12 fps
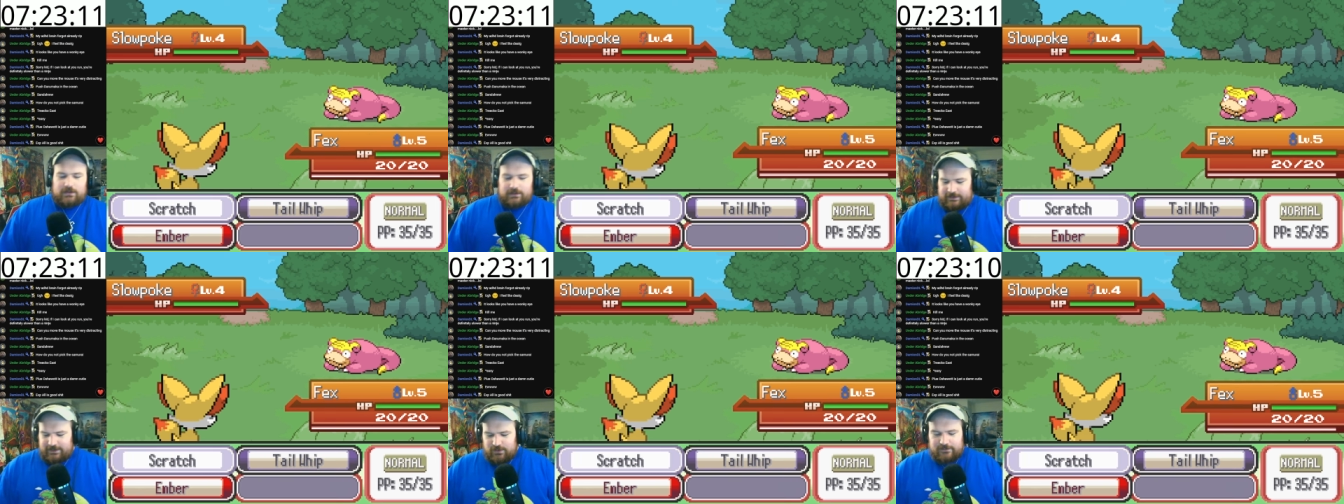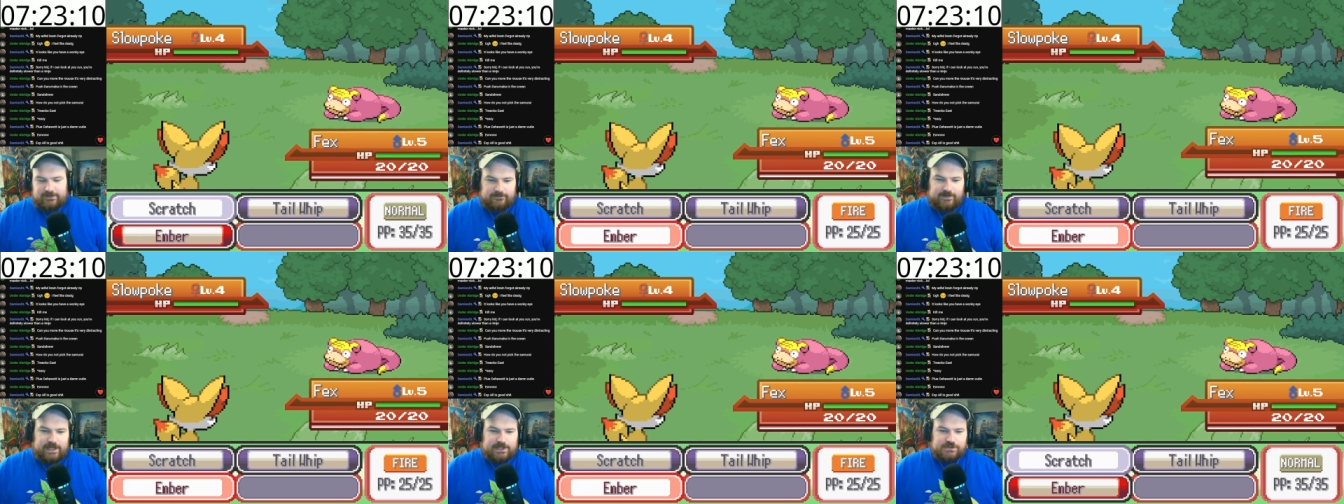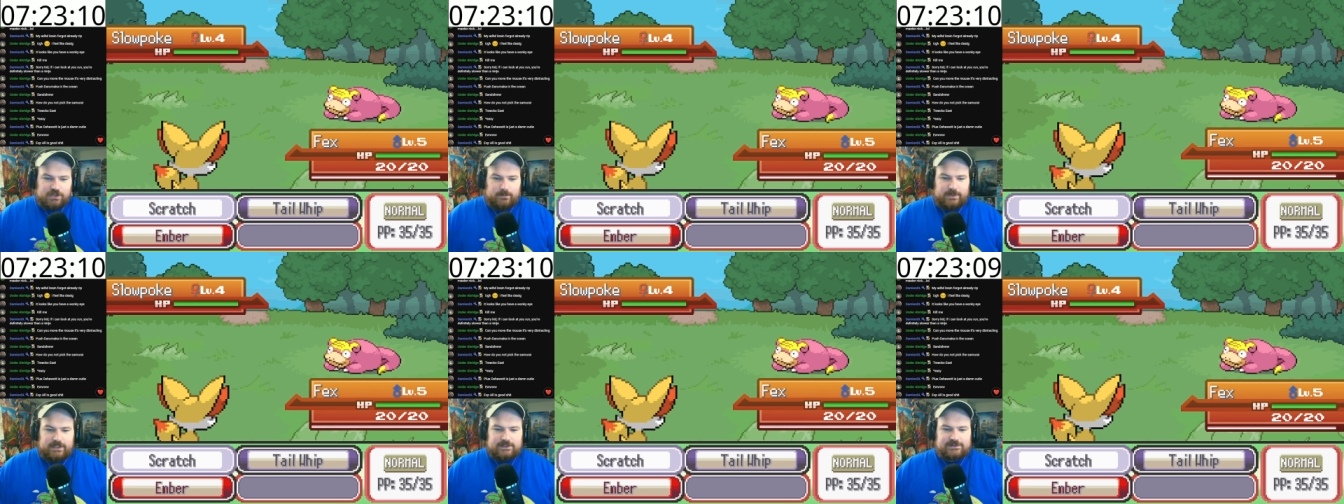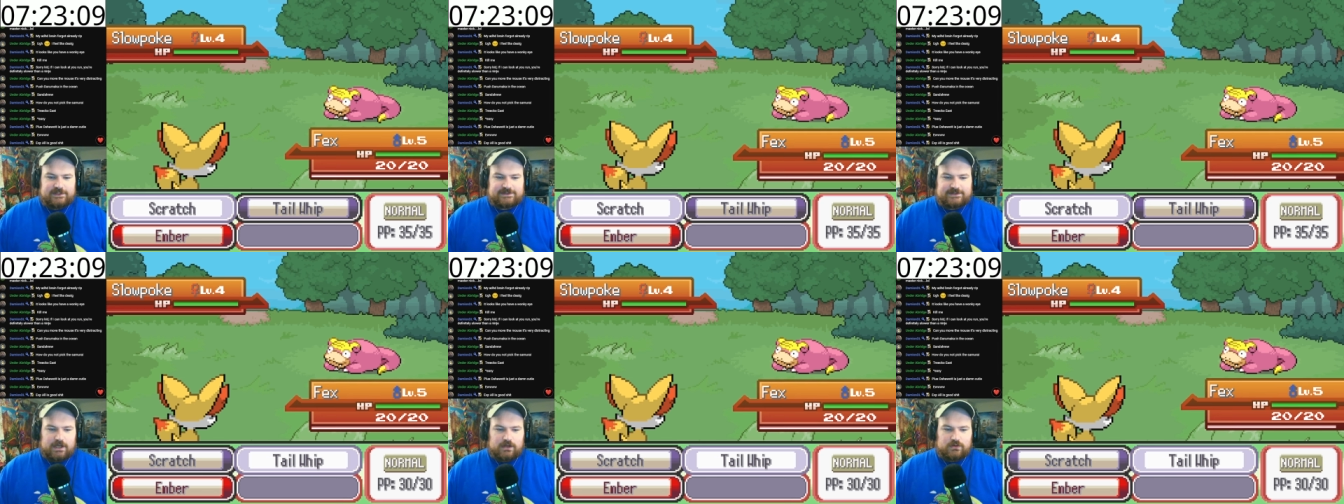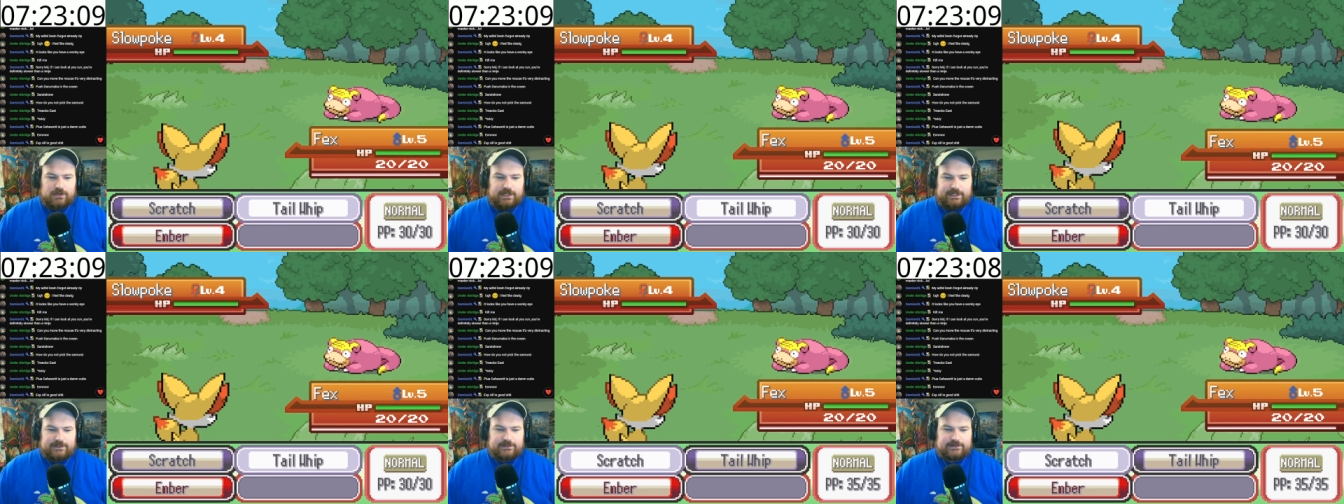I think you have an advantage on me, so that's not great.